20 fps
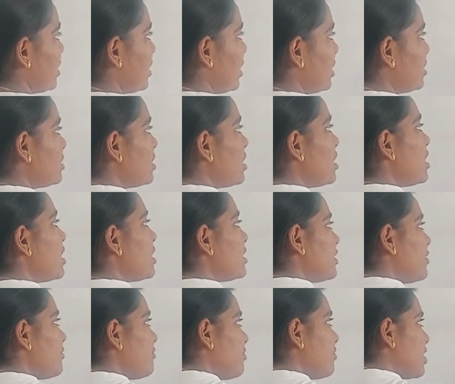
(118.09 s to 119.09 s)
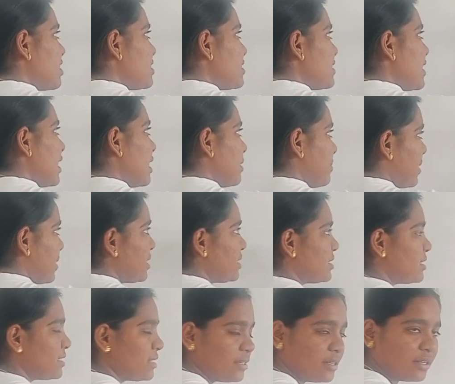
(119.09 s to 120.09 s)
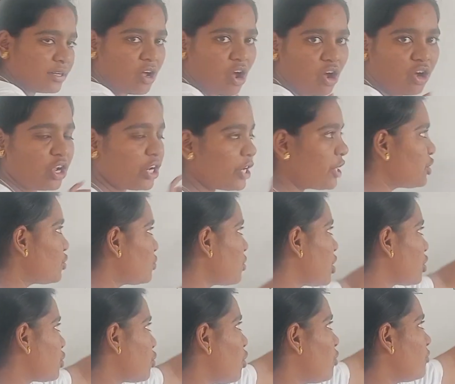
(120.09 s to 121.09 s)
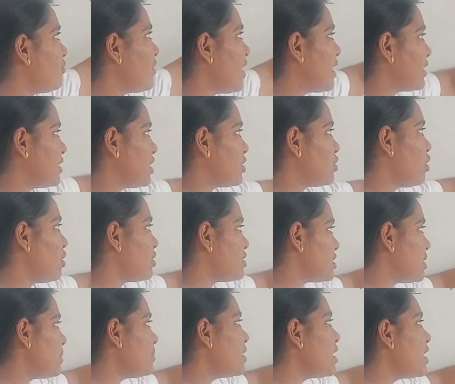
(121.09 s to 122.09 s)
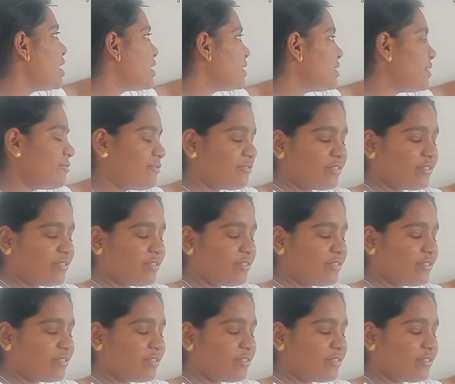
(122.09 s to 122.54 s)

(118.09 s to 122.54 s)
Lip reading: that the first element, according to our cofactor concept, the